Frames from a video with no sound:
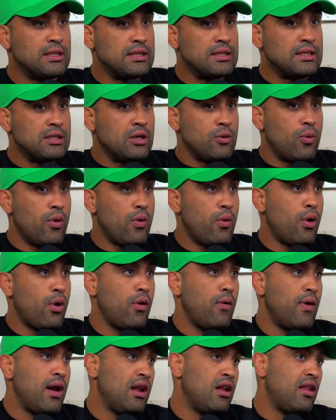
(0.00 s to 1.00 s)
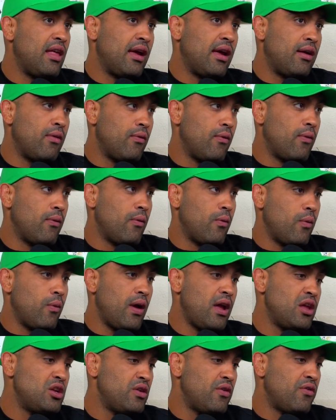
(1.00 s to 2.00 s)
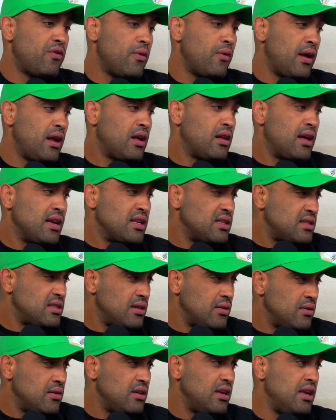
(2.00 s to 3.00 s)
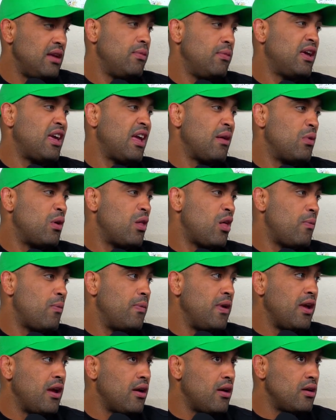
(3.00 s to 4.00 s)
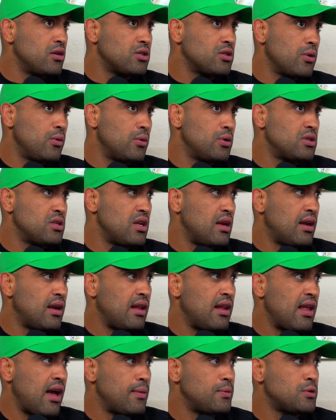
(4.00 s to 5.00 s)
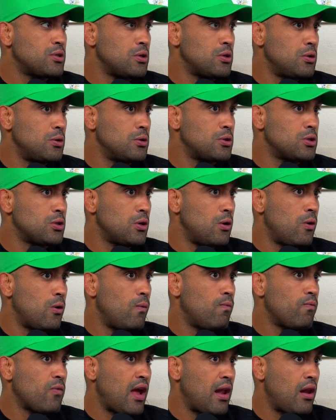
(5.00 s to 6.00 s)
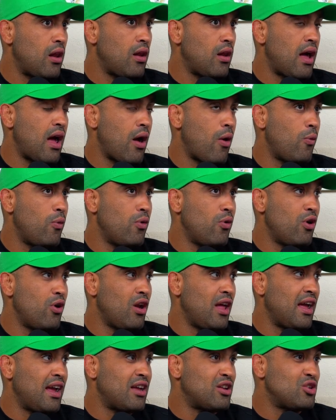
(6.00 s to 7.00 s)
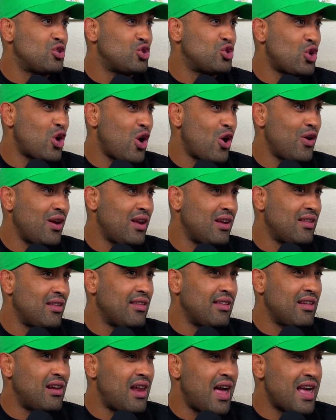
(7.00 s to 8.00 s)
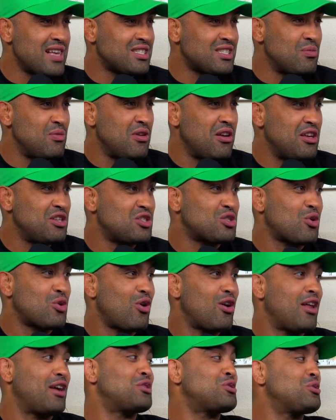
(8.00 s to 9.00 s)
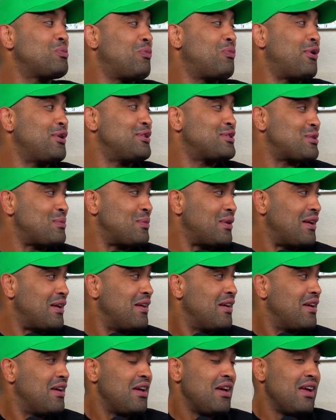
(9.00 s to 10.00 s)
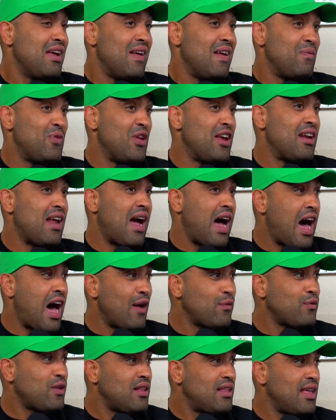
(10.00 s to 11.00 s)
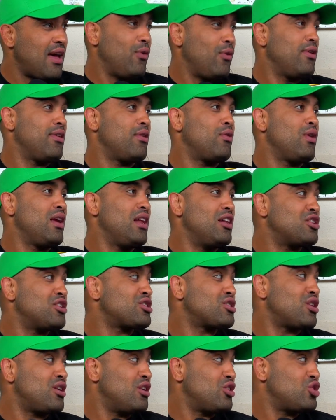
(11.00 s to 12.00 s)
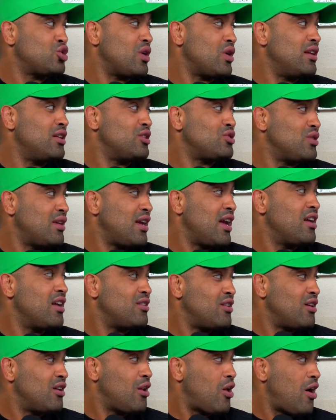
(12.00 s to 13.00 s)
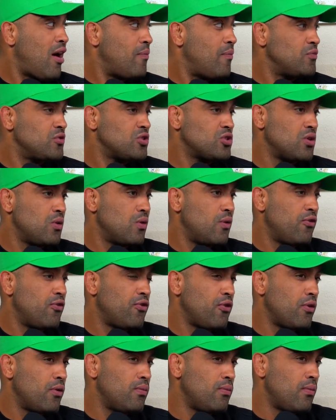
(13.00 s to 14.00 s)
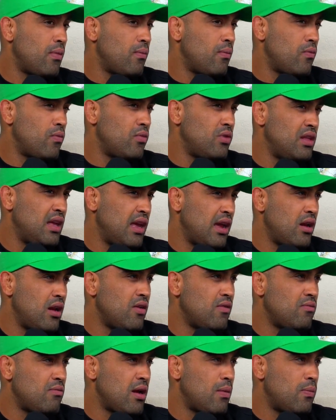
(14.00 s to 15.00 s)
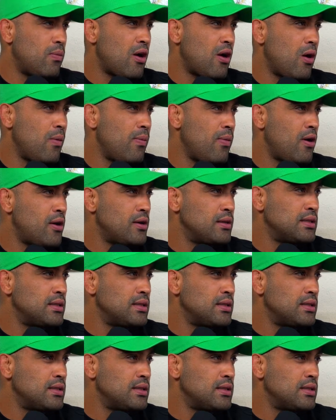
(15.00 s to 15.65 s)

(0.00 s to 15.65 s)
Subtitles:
we were already like a way different weight class. He became a lot bigger, so it was like an absolute. So we were like drawing, and in the last minute he scored like 2 points on me. Then after that we really started training together a lot. So from the end of my brown belt